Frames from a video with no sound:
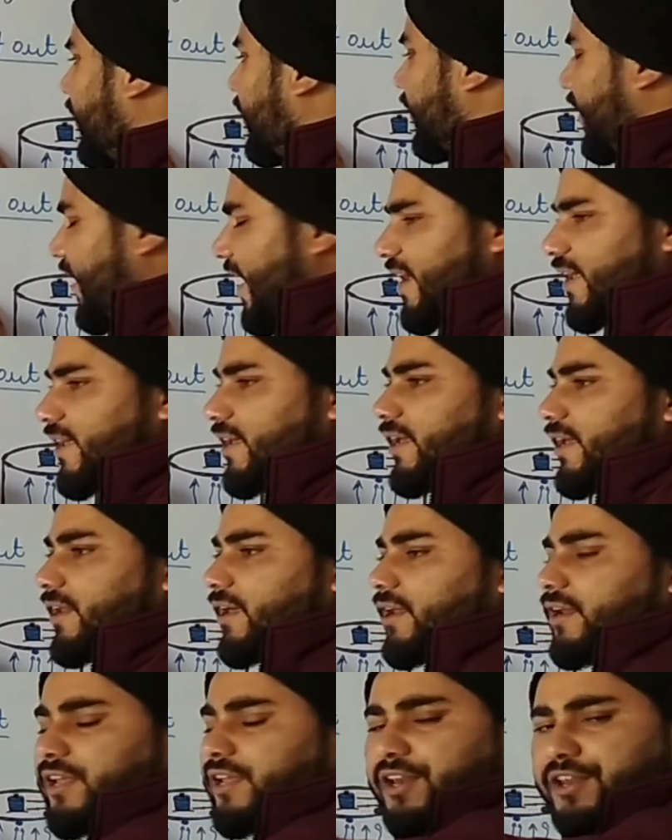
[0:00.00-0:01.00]
a crack in
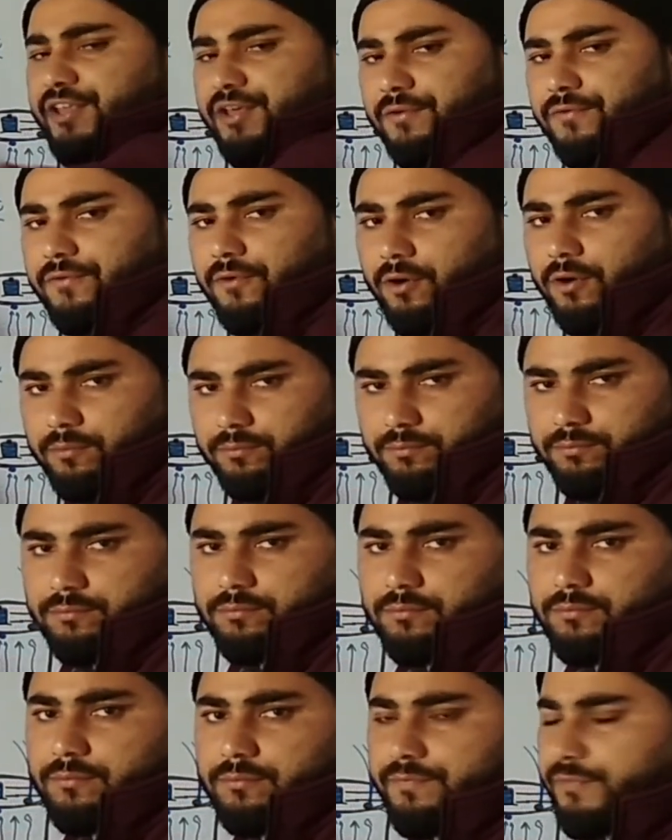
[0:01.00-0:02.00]
a linear
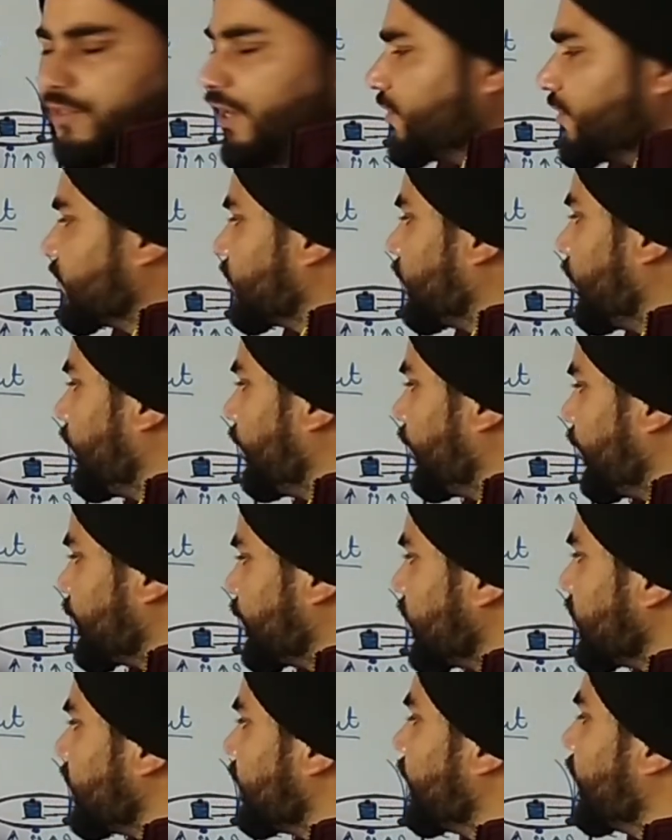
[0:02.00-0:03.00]
form. That is called
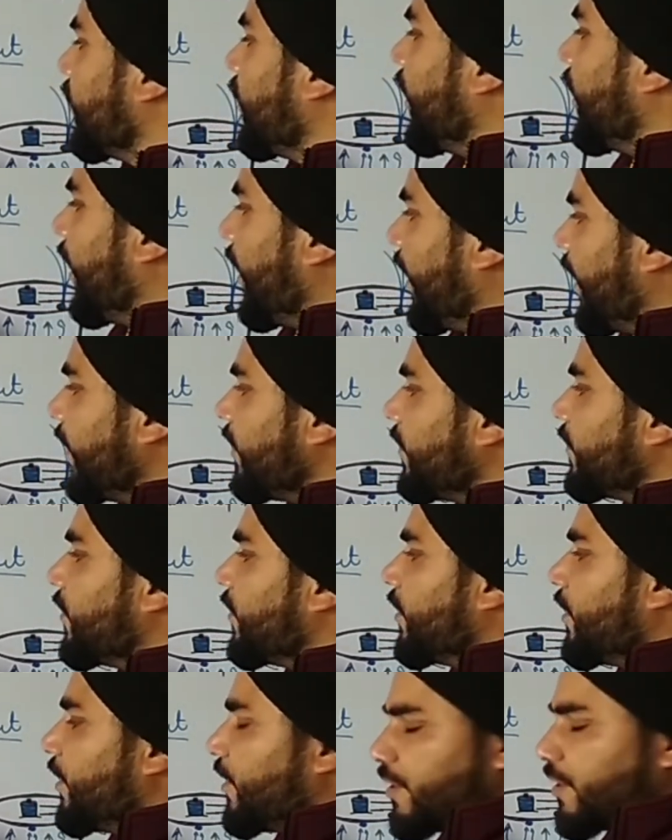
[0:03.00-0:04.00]
fissure, and
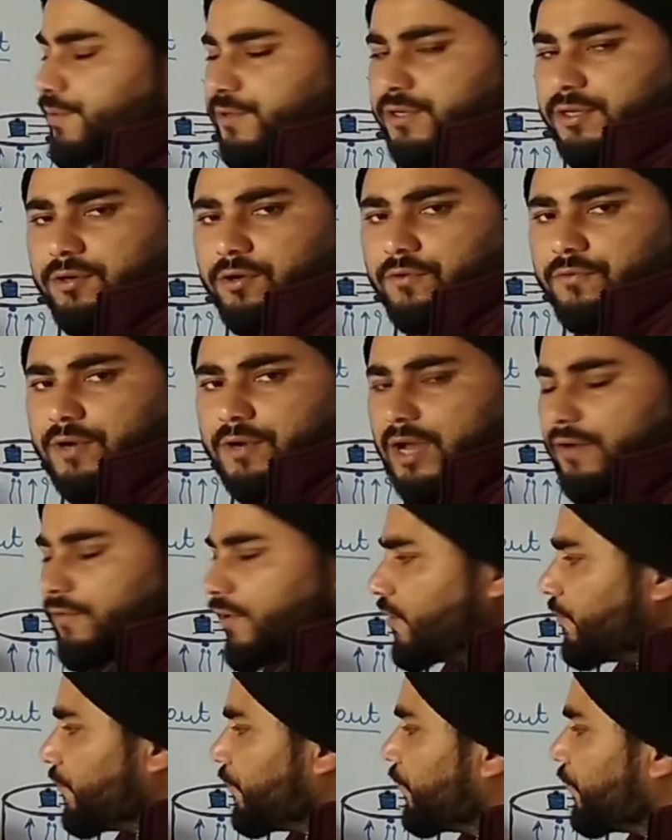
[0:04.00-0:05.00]
eruption of
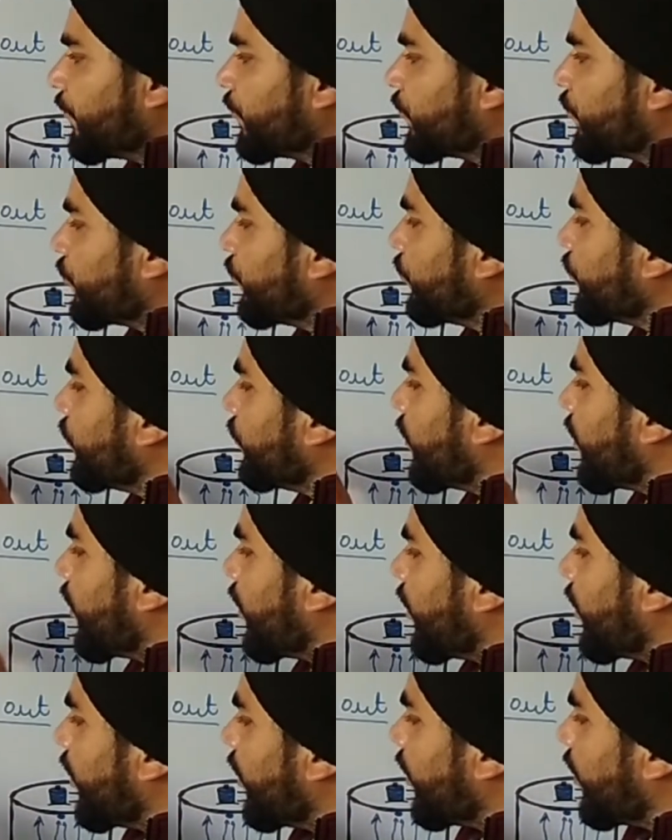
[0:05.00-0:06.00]
lava
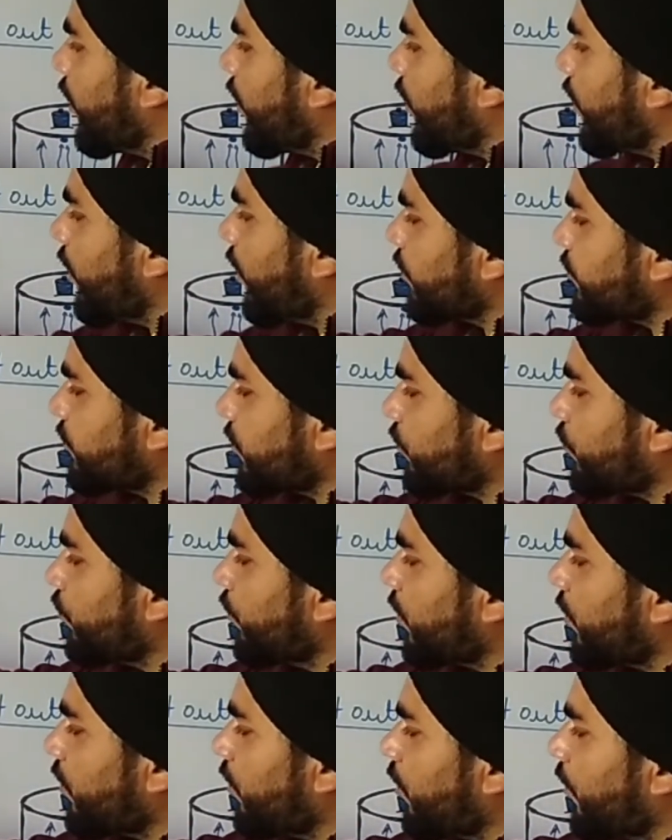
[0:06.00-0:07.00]
through a
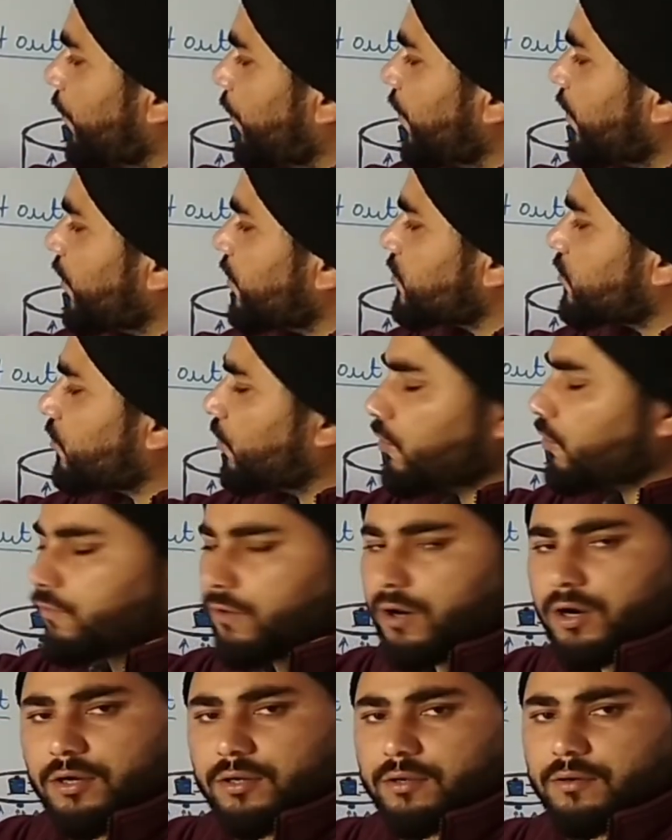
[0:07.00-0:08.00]
circular opening is called
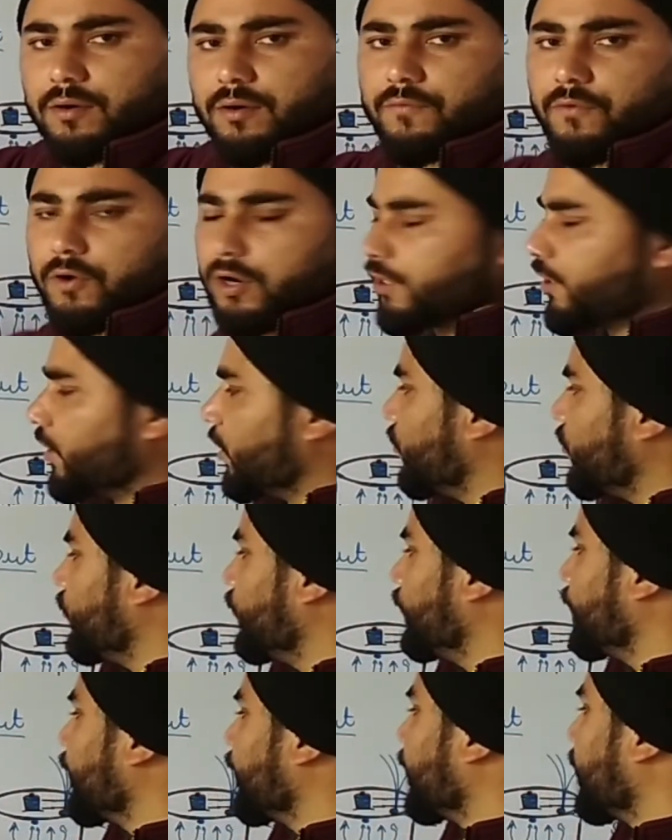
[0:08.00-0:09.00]
what?
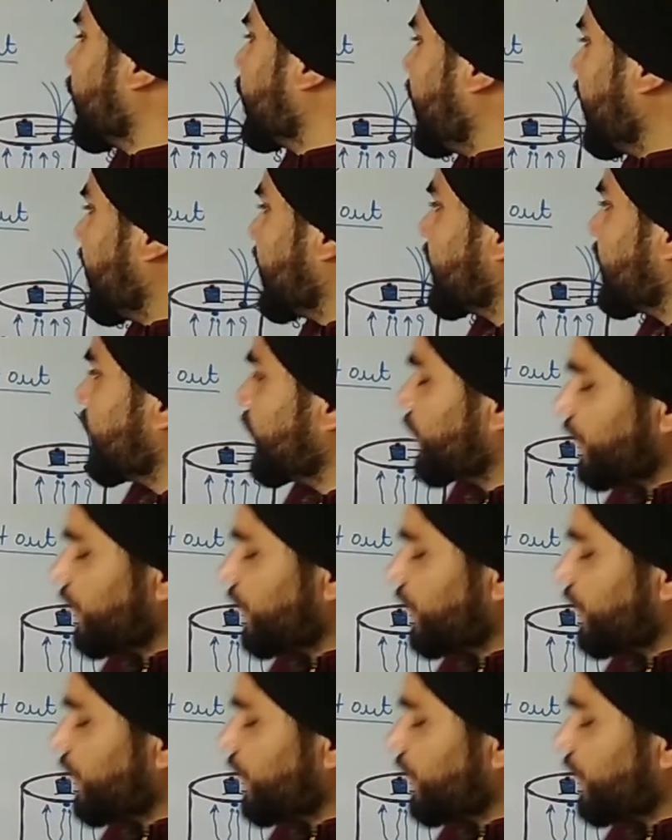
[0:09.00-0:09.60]
Volcano. That is the